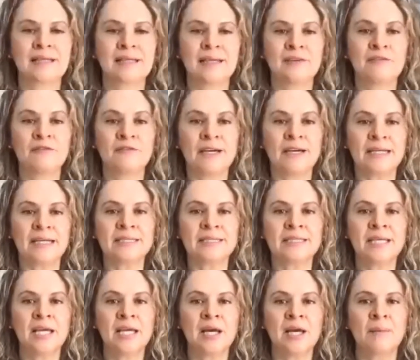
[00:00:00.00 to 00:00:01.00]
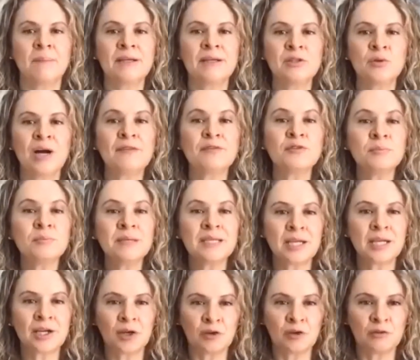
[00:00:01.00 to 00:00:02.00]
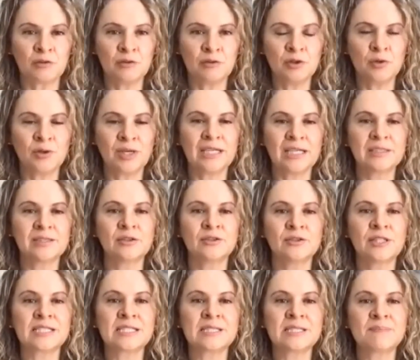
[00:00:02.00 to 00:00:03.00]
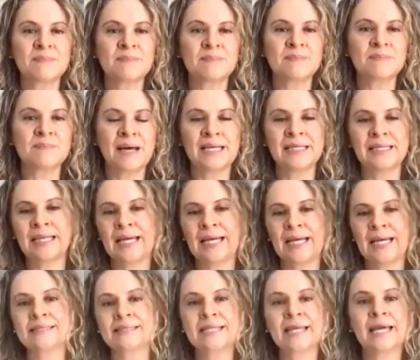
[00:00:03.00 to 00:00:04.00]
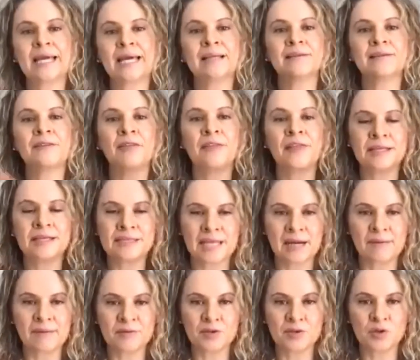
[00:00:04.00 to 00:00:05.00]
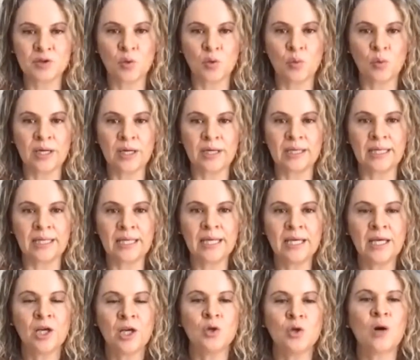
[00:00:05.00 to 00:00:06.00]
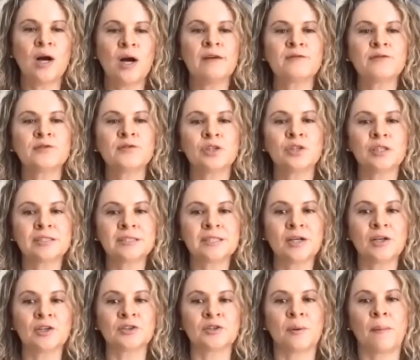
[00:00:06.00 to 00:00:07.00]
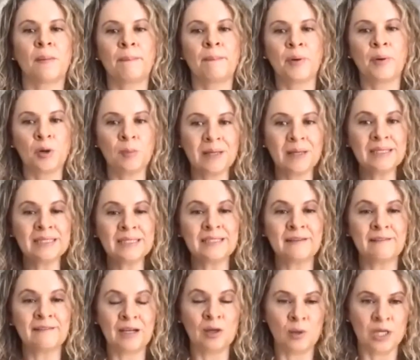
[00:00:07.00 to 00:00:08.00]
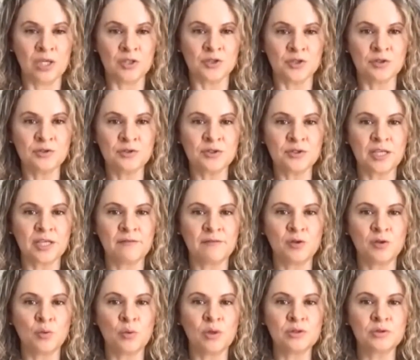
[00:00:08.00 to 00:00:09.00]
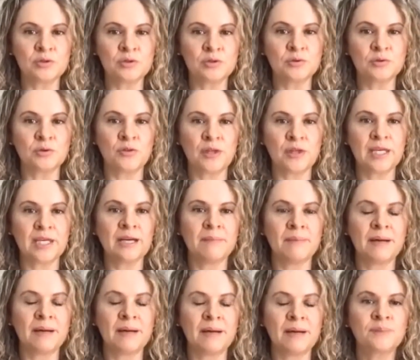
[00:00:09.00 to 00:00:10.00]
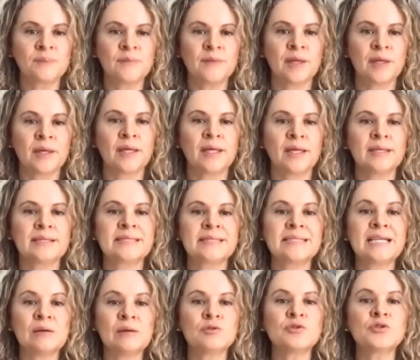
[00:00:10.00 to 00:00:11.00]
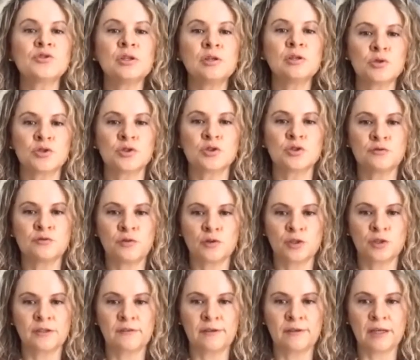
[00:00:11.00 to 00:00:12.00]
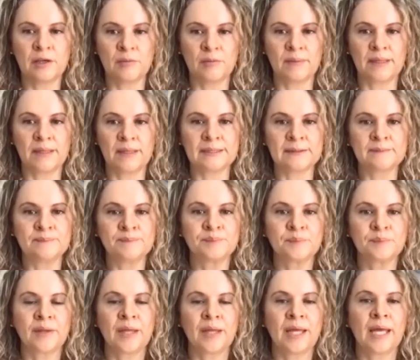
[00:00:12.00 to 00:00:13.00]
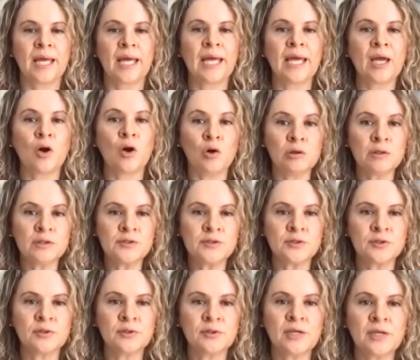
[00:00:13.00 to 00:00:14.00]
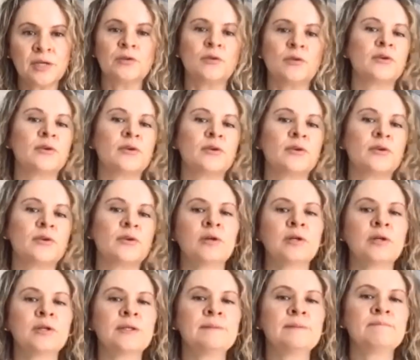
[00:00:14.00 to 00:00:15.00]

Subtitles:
effect, but you have to be careful. You cannot expand and scale things up so quickly. You have to conduct permanent evaluations if you want to think about sound solutions for development. Also, another